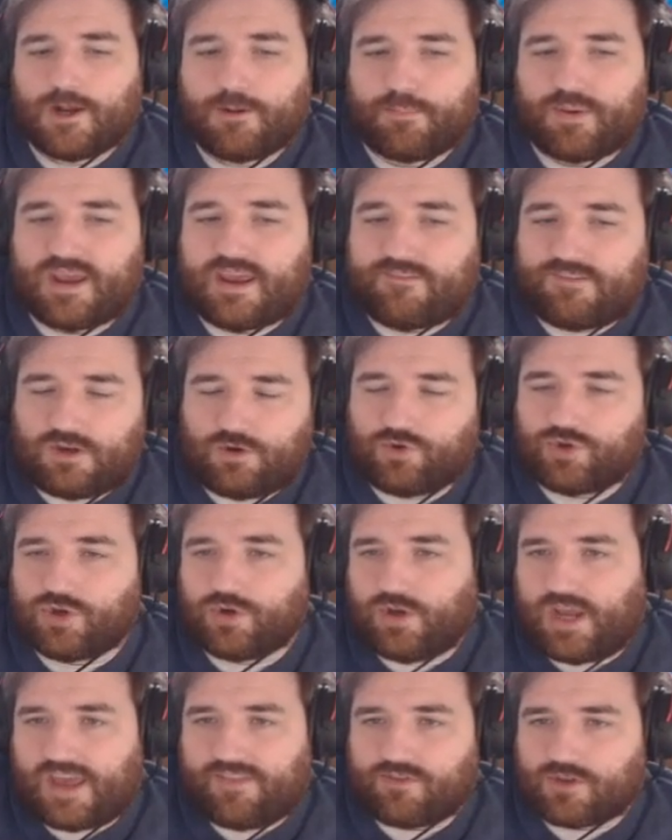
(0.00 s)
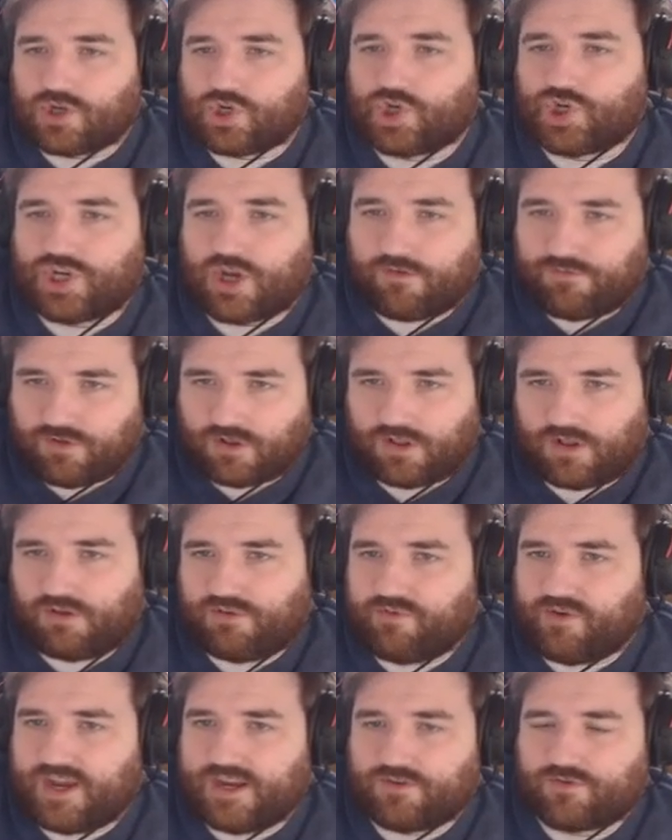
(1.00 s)
But if you do get the shuffle
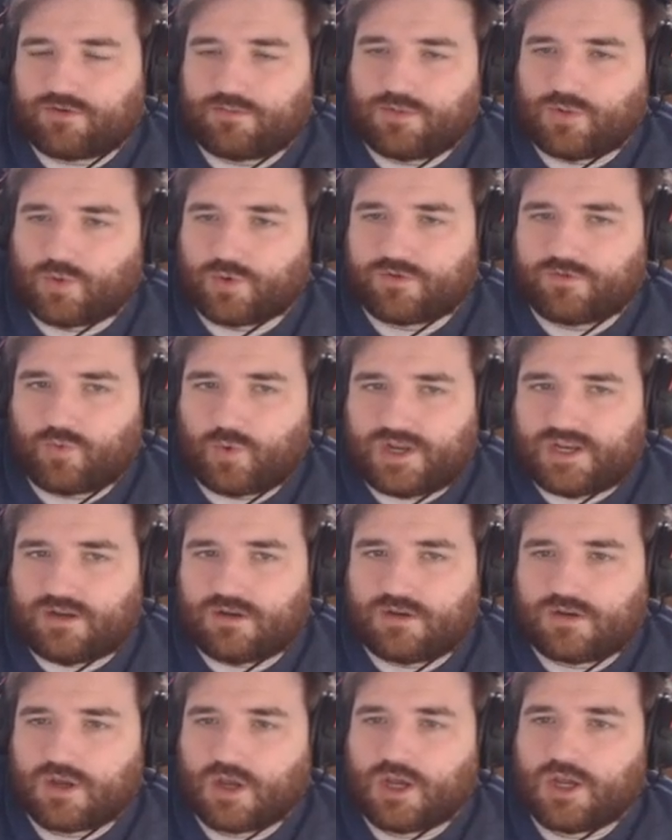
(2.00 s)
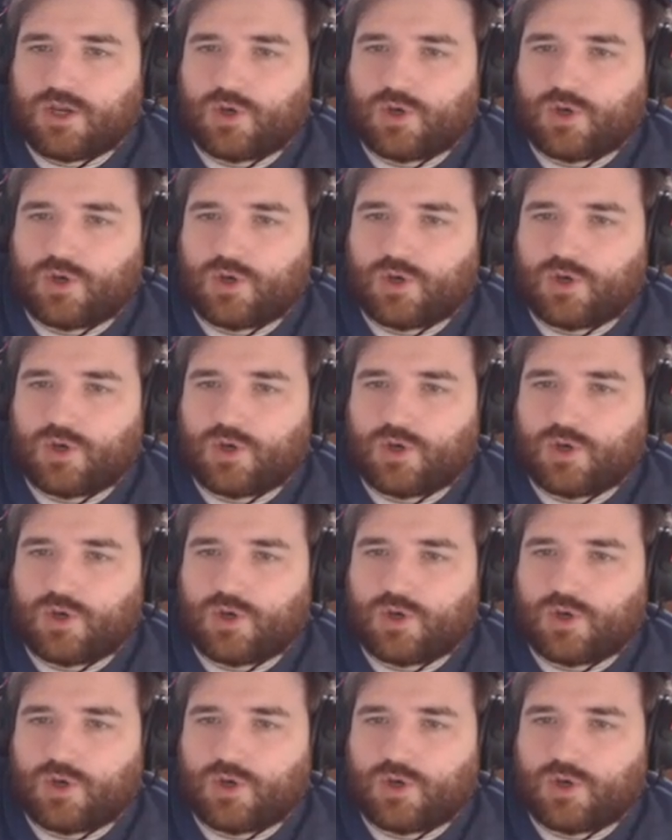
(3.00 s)
effect from Lord of Wind,